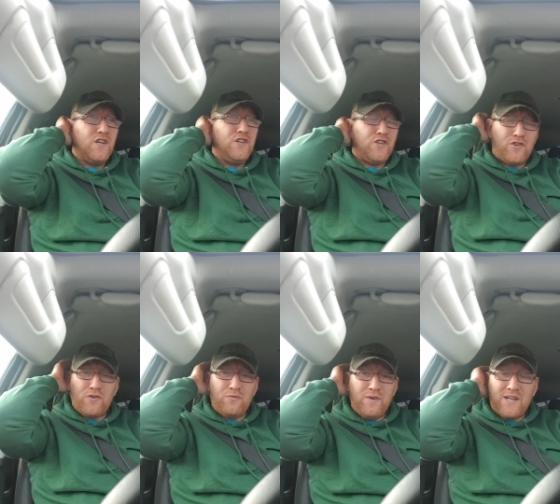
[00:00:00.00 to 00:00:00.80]
you
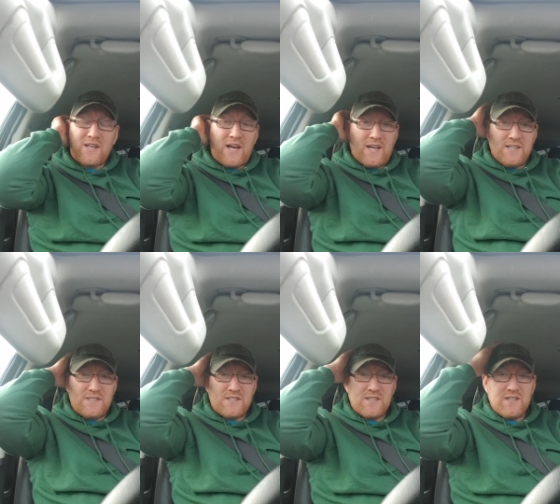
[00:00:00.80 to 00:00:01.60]
do
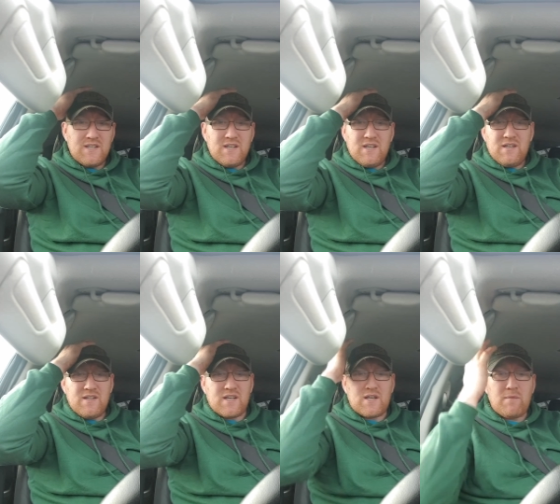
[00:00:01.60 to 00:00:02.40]
realise
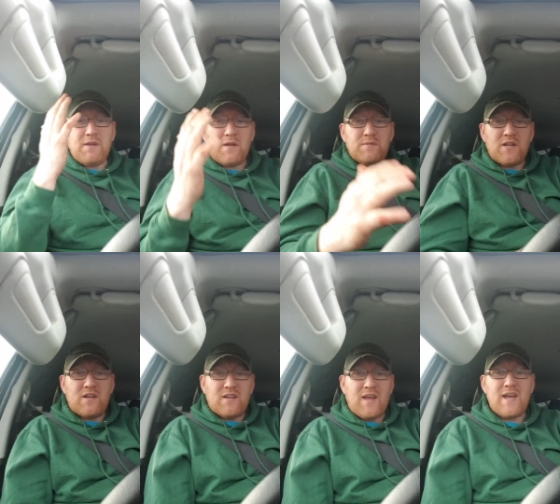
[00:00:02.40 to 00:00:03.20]
that coming up to
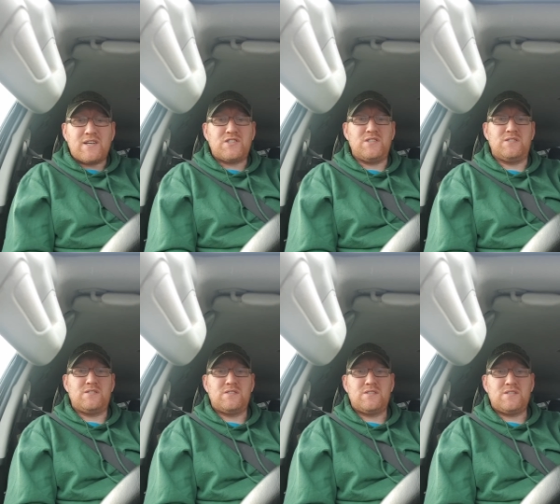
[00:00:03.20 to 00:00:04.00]
an election,